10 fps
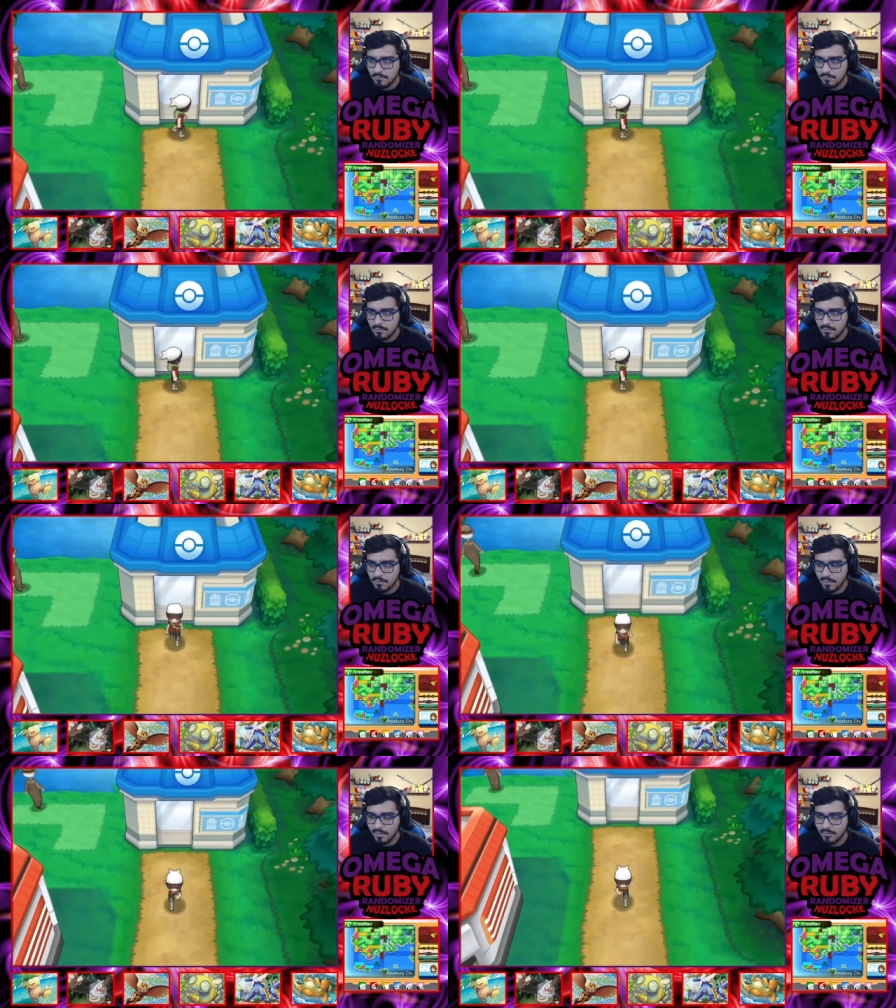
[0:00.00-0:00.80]
Ugh,
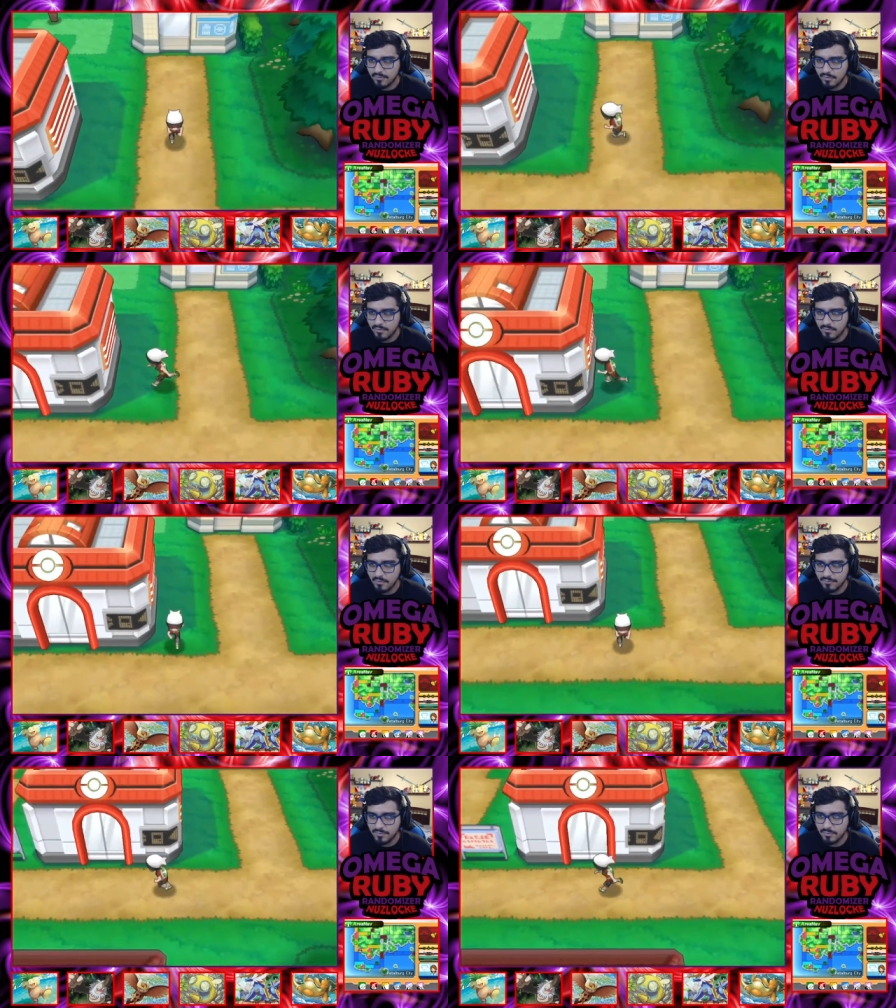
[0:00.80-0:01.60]
I know that's not
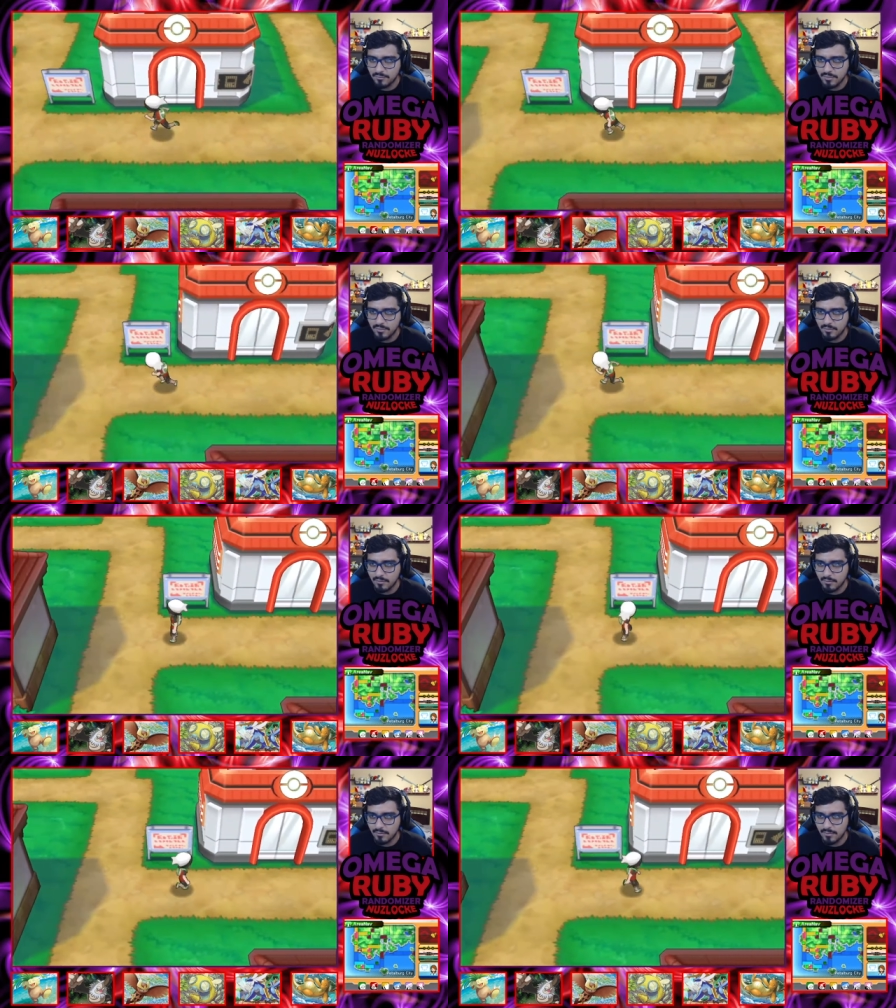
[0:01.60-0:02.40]
enough, dude. But
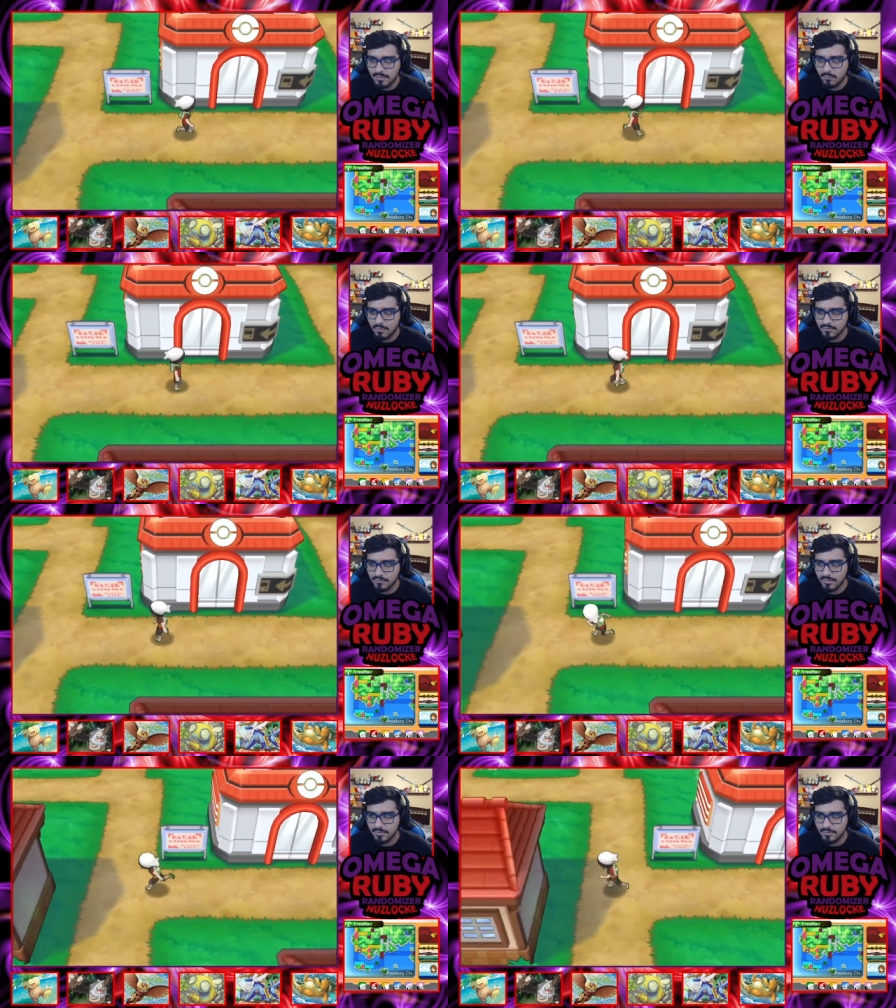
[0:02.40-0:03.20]
like, what else
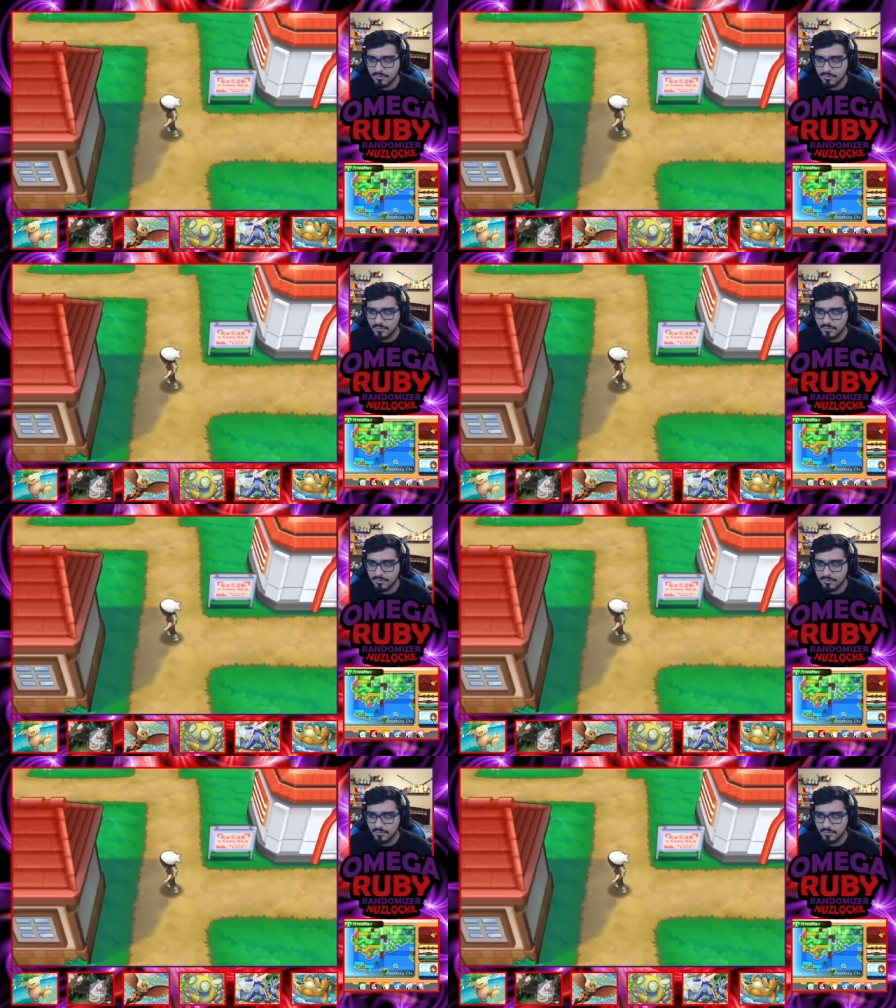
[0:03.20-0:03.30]
do I do?